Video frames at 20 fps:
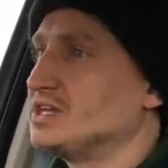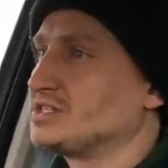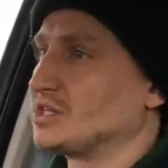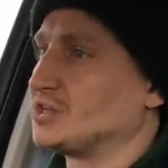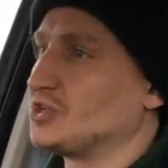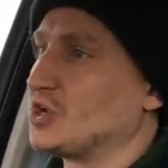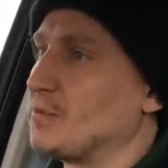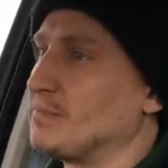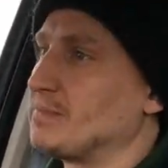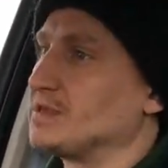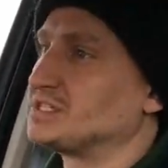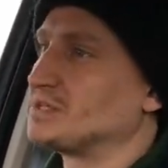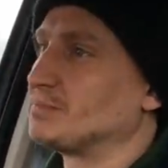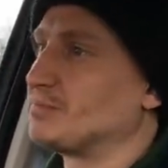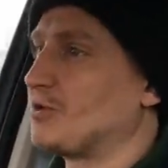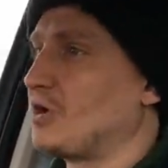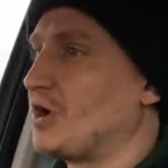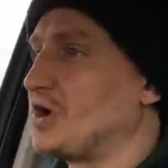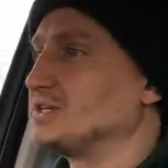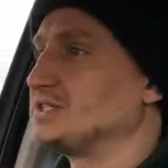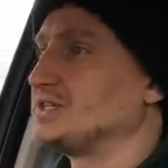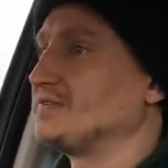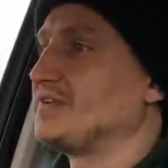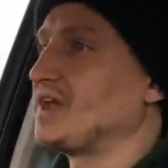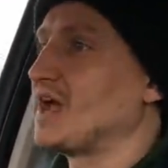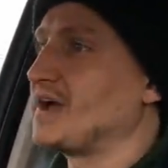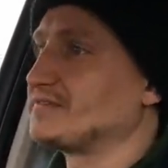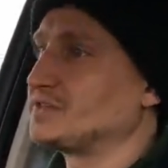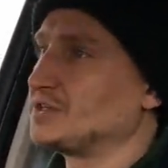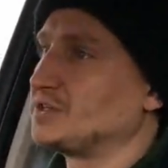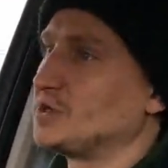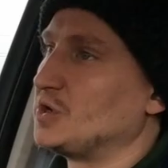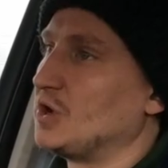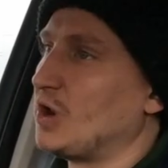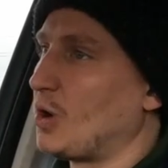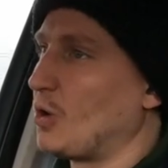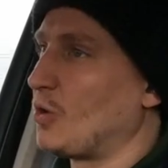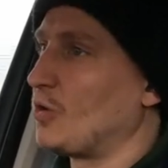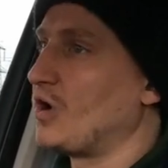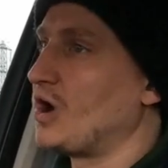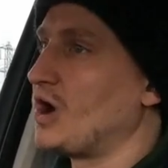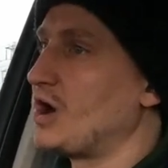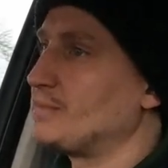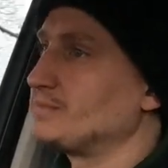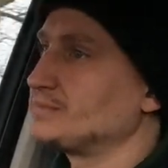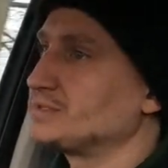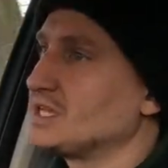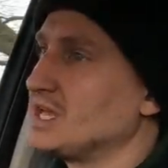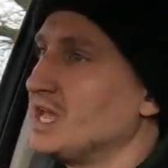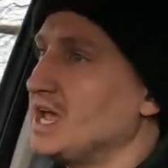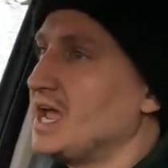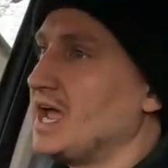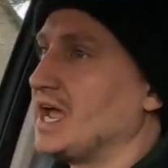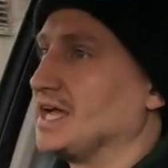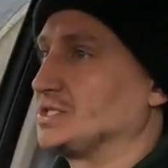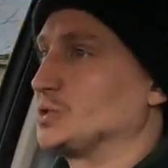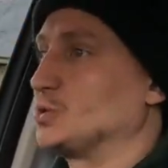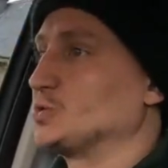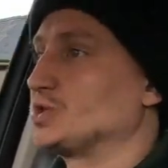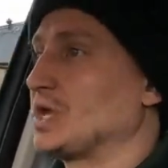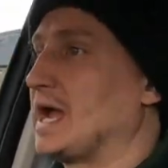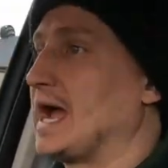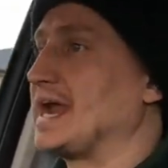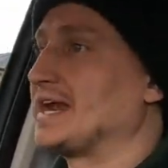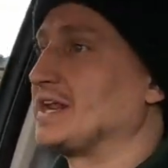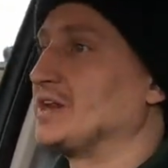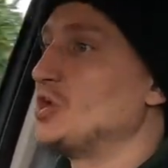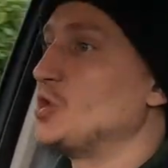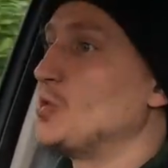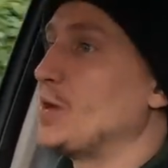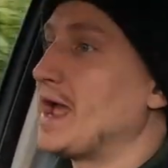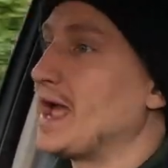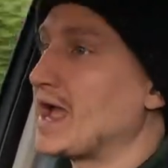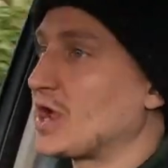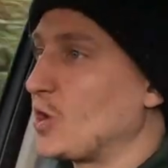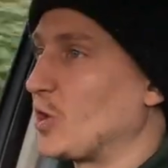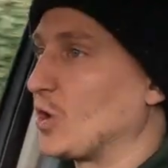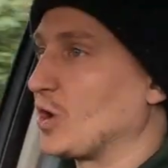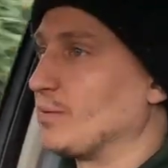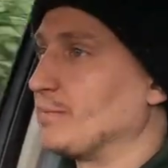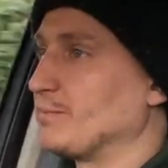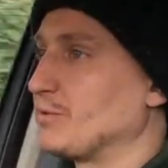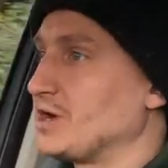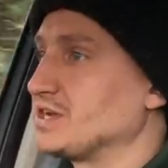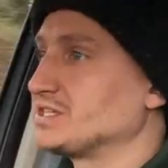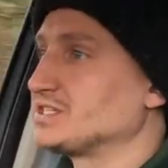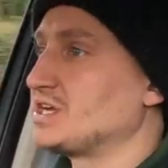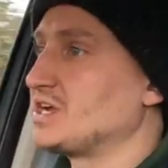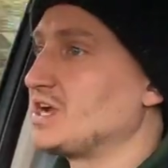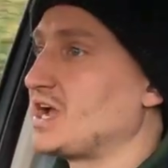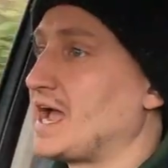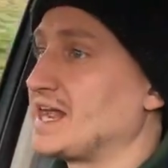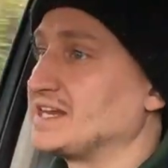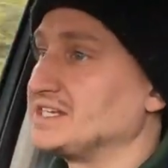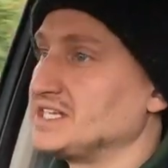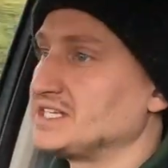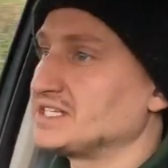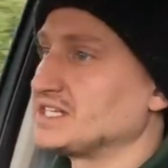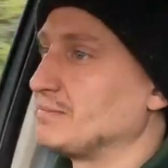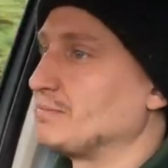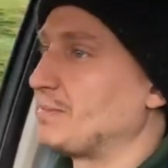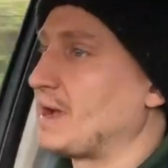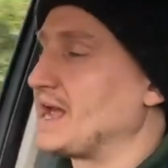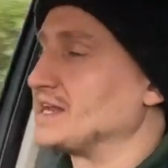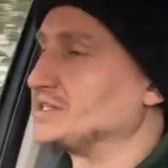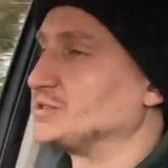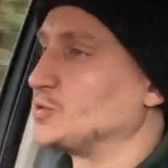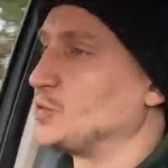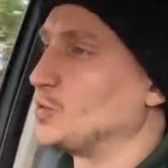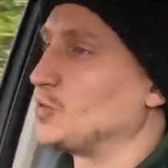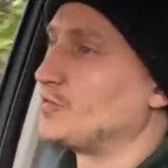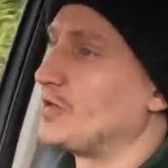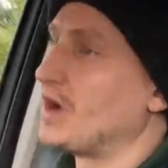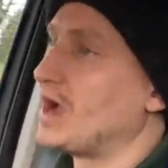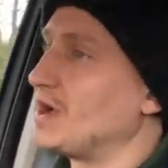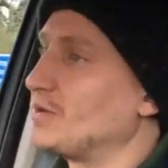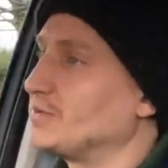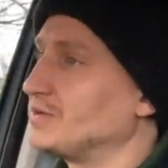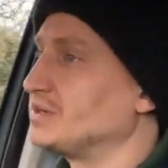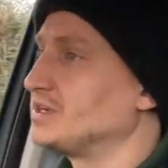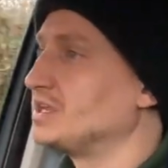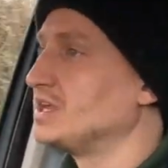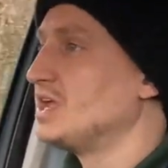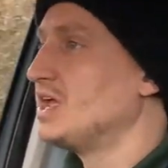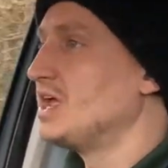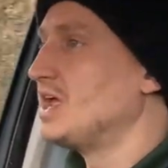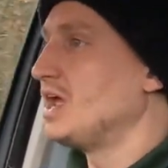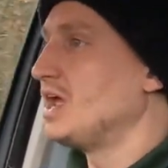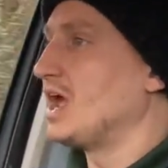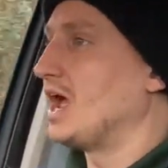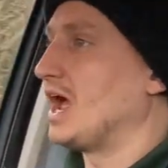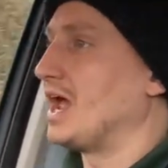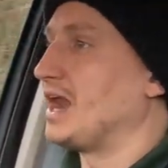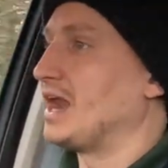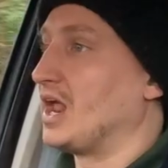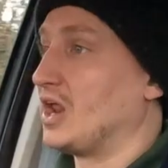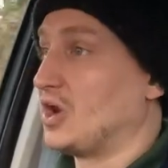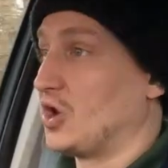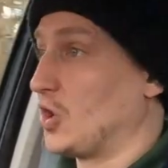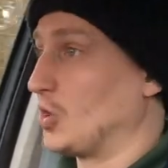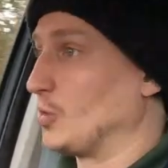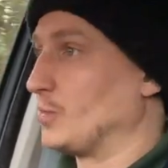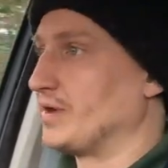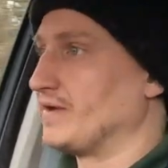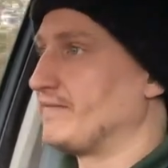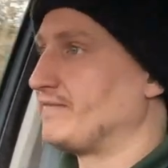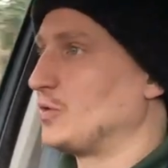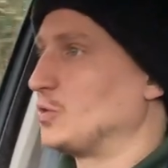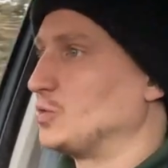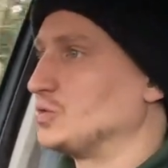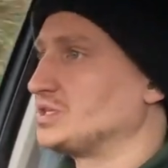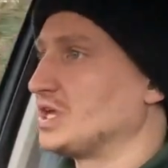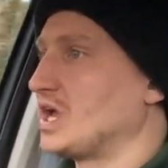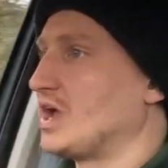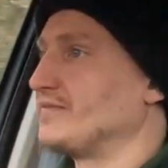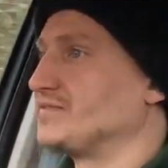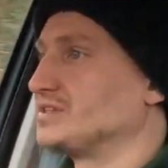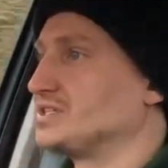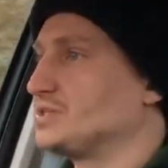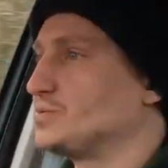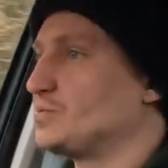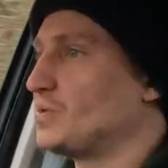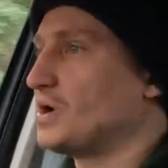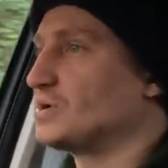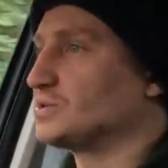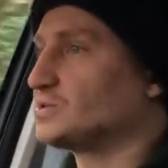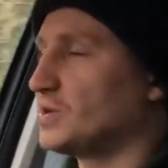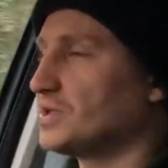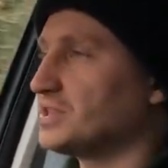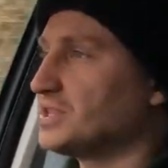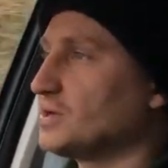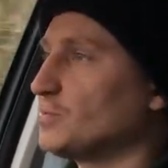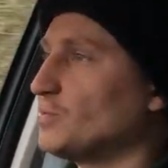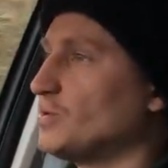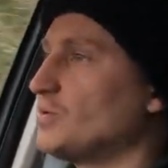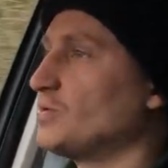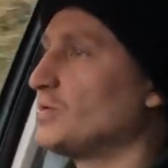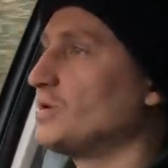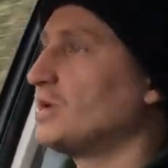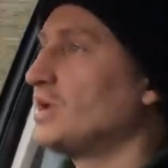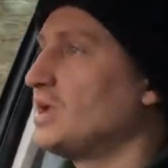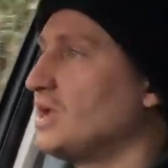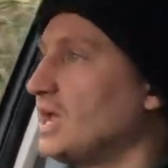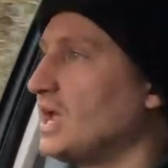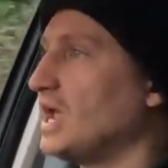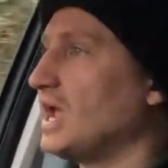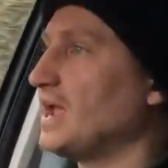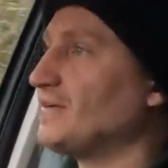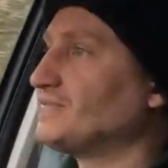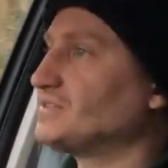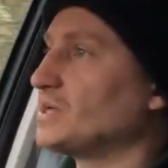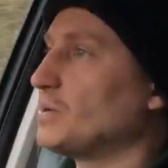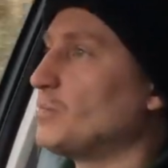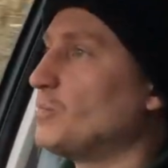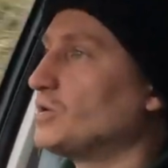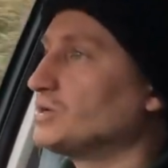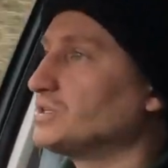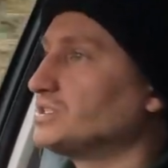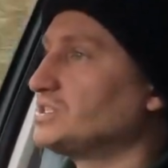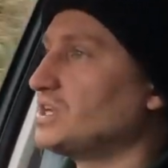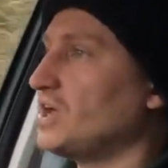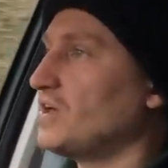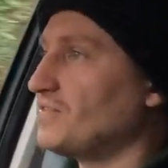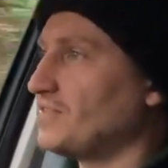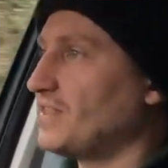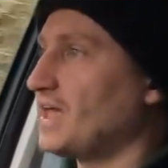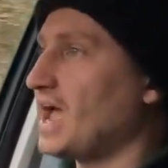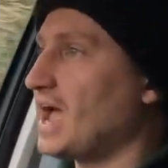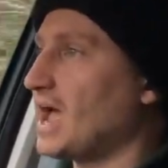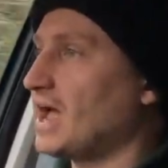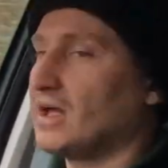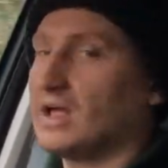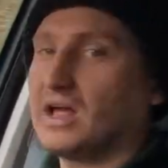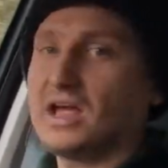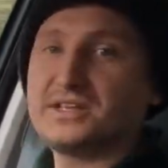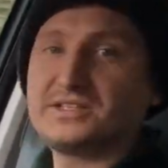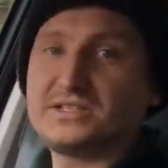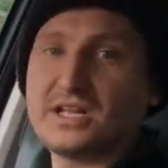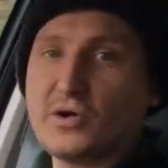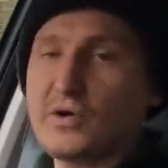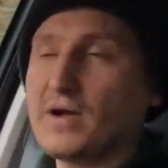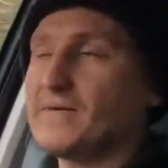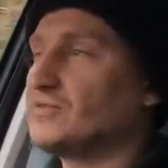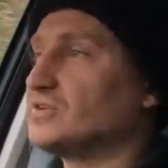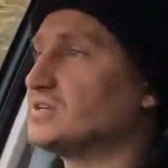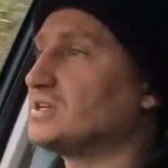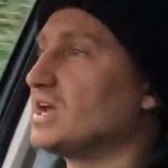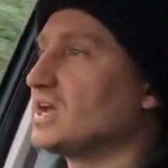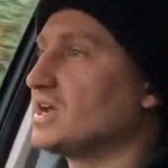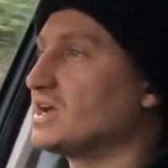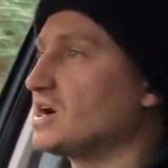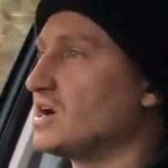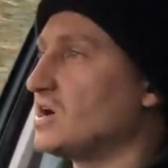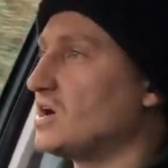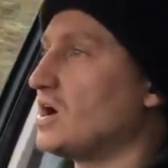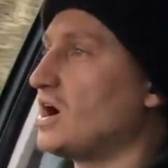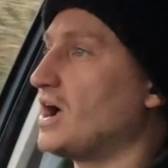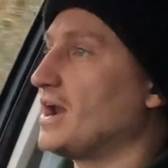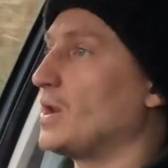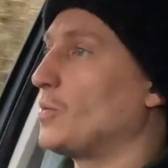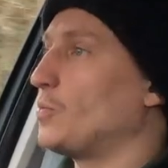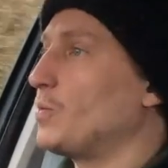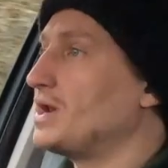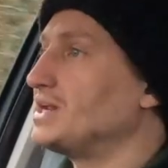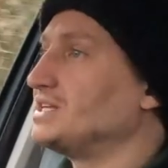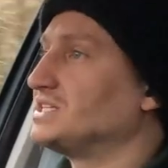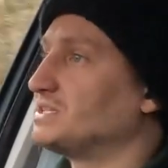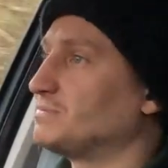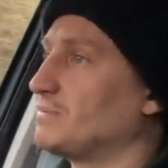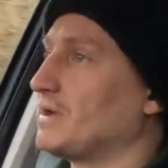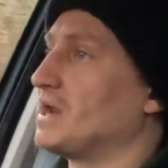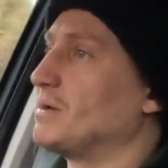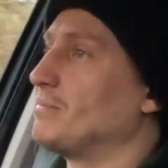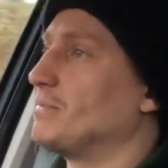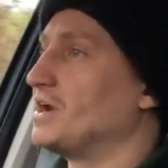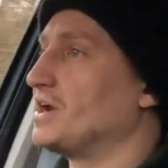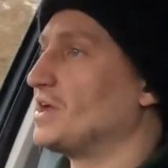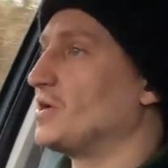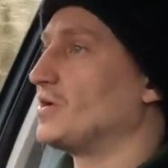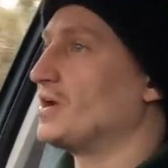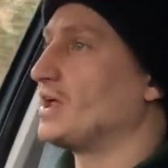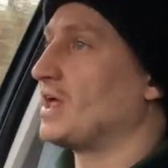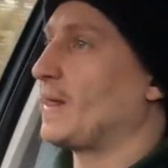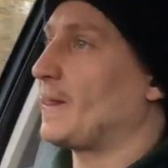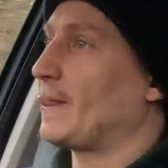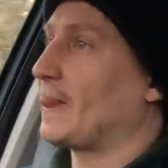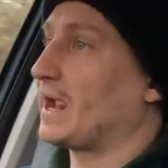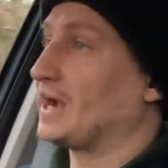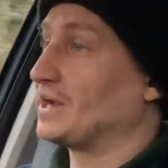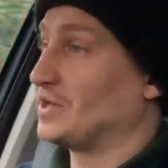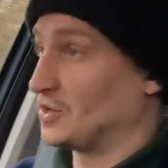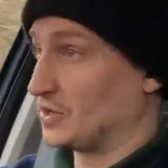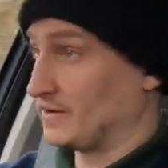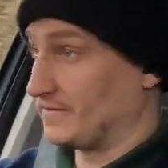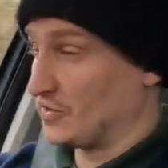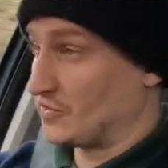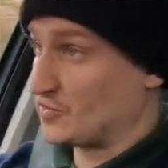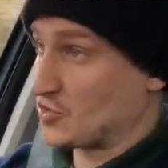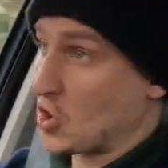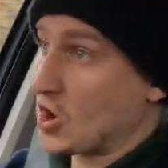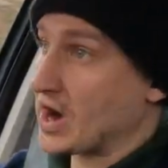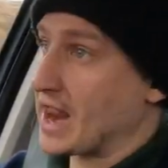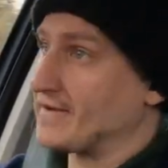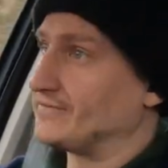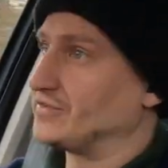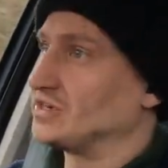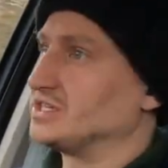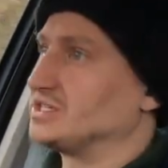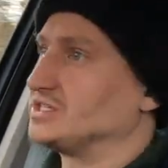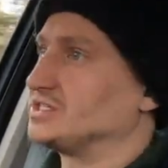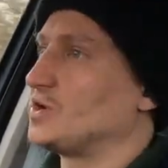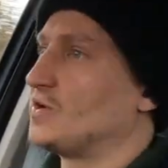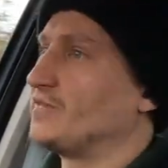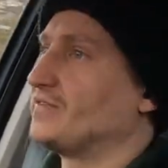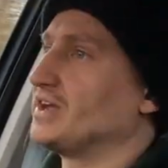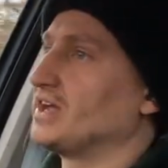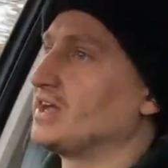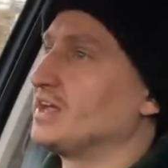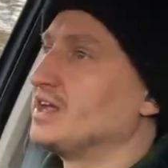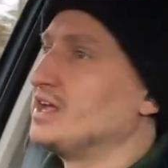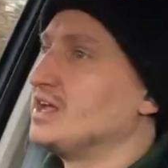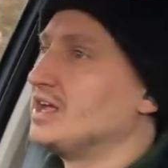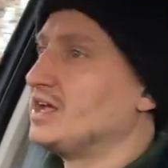So don't be surprised if you have to do lower arms. It's also had a new aircon compressor, had disc and pads all around and along with a full service as well. So I think, well, if someone's done that as their everyday car and they're willing to spend the money on it and you, you've got evidence of it,